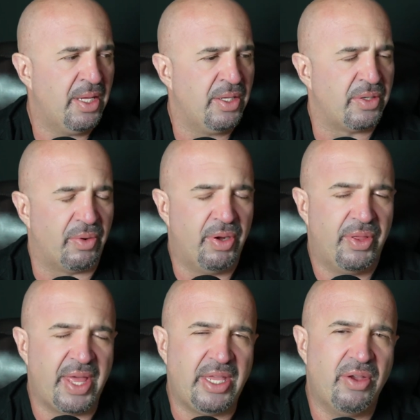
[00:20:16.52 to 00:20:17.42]
So
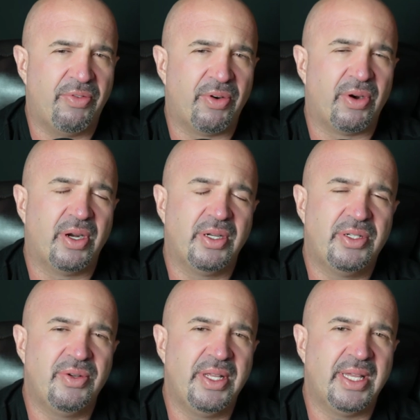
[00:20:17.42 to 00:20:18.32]
thank you for
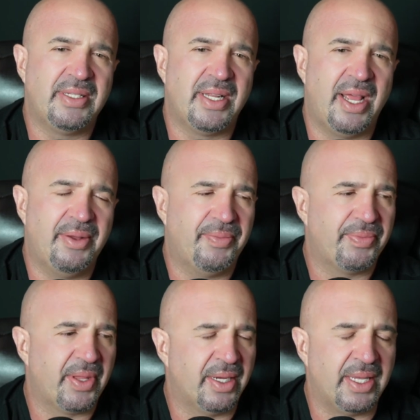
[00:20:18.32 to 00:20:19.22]
tuning in today.
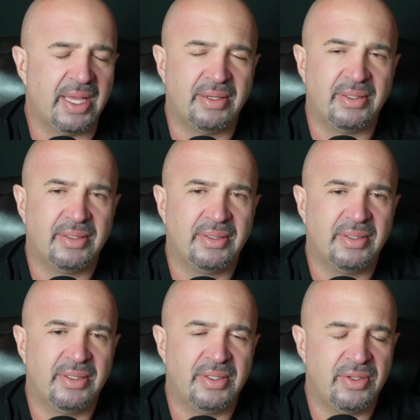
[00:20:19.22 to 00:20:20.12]
Again,
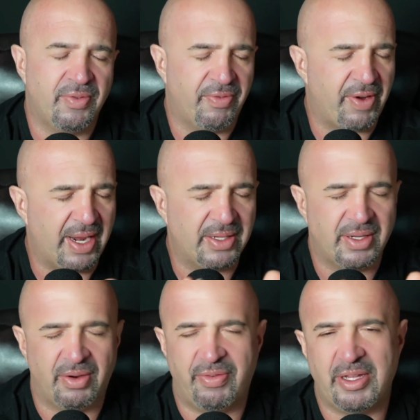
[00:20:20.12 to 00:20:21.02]
find us
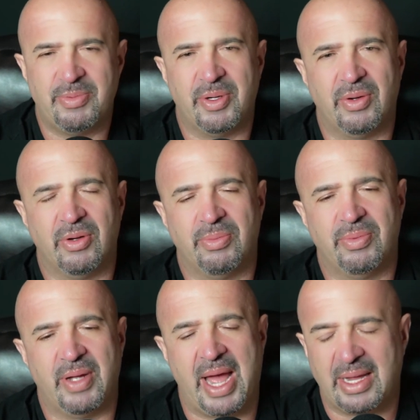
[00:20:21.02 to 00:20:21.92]
on our Facebook group,
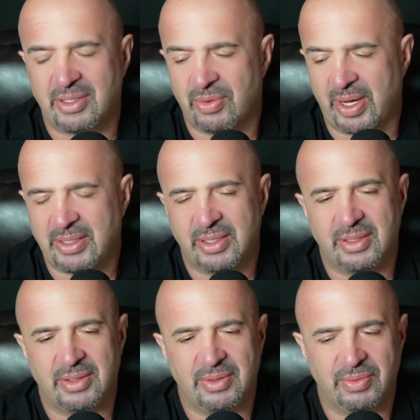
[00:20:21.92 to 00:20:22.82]
ask
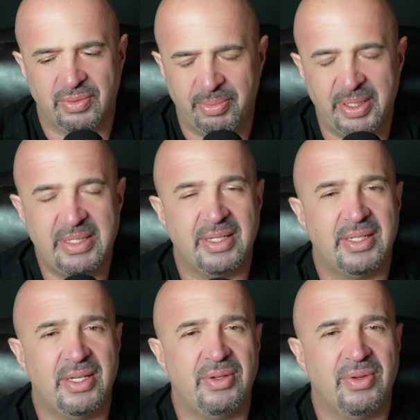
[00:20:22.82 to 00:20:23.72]
questions, please
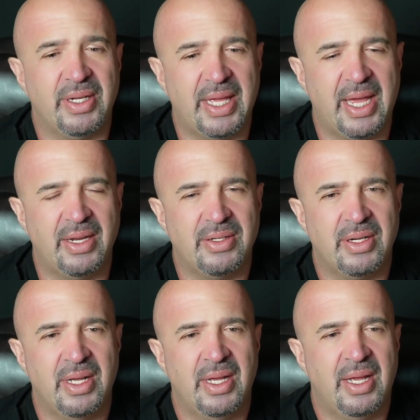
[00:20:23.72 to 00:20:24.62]
continue to engage.
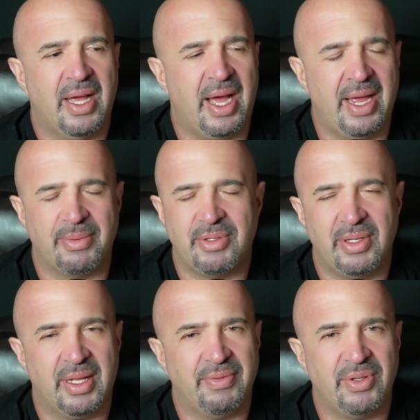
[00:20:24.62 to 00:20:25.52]
I
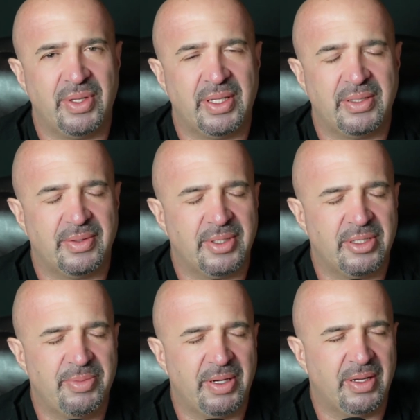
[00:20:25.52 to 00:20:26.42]
absolutely love doing this. This
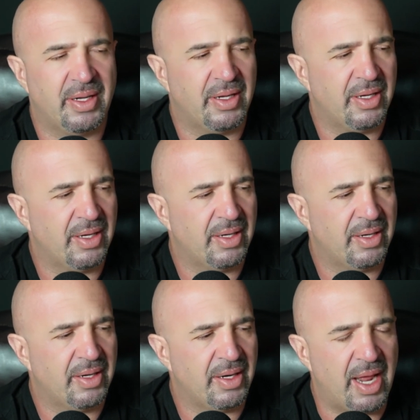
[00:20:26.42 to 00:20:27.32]
has been a, a,
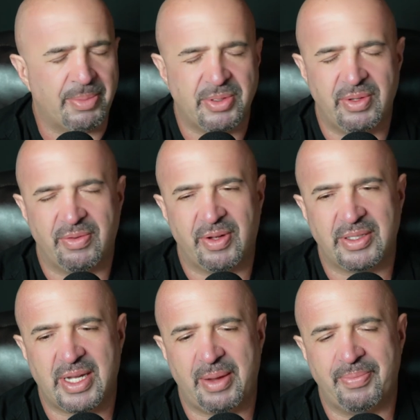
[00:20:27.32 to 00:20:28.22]
an absolute fun
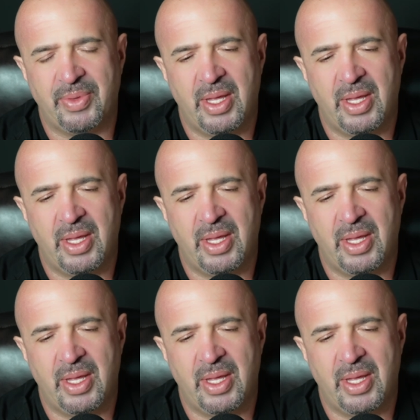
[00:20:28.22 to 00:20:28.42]
time.